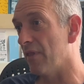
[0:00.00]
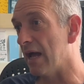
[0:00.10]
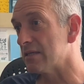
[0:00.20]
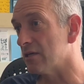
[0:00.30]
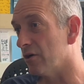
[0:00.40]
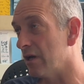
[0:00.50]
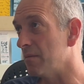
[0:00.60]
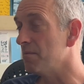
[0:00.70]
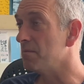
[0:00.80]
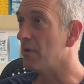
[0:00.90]
that
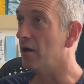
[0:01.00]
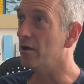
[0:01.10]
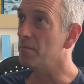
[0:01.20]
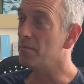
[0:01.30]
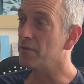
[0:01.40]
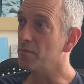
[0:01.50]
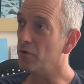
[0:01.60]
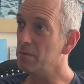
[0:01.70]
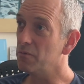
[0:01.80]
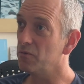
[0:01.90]
time, the
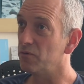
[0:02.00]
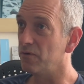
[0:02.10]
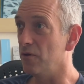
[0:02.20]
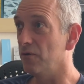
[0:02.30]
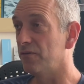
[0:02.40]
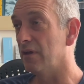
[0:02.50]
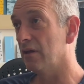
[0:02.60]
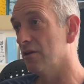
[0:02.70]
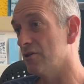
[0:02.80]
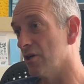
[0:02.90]
monument was used
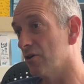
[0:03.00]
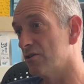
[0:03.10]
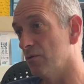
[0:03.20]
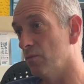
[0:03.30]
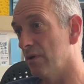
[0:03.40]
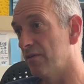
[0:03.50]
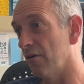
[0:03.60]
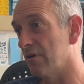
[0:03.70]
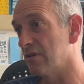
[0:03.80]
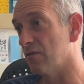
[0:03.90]
in conjunction with
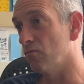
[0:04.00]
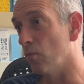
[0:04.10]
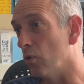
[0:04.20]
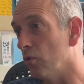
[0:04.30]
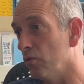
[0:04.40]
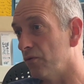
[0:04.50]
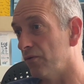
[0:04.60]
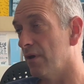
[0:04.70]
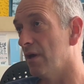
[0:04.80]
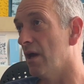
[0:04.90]
Durrington
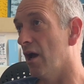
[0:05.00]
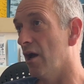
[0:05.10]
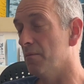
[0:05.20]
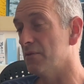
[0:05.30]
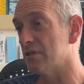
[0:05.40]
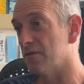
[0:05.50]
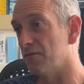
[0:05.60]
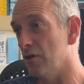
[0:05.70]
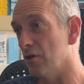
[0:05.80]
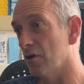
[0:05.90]
Walls, just a
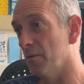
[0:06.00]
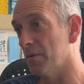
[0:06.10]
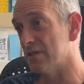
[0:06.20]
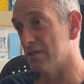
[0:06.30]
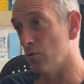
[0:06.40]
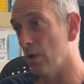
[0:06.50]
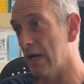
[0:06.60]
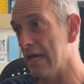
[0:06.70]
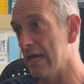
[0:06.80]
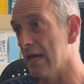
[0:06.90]
few kilometres
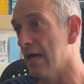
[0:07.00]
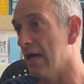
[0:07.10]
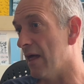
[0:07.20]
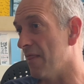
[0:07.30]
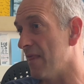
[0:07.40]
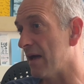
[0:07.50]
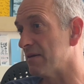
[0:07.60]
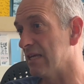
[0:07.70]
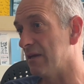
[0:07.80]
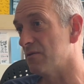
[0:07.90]
away, and
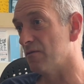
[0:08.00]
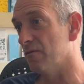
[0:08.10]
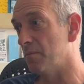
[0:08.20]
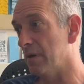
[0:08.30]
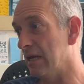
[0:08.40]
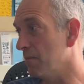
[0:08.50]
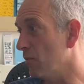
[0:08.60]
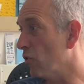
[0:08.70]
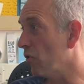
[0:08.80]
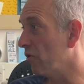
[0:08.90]
that seems to have been
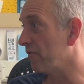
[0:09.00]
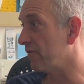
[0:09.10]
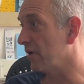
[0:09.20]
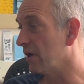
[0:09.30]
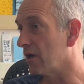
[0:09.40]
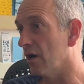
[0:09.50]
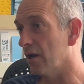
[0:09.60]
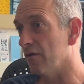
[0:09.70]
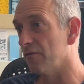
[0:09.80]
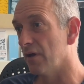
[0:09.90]
more of a
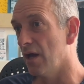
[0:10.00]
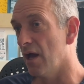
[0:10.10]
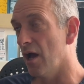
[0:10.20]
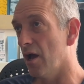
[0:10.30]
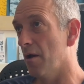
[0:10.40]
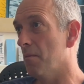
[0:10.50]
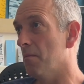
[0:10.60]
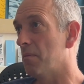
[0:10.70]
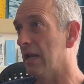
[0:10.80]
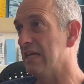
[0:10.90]
kind of
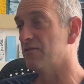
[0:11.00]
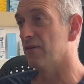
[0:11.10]
place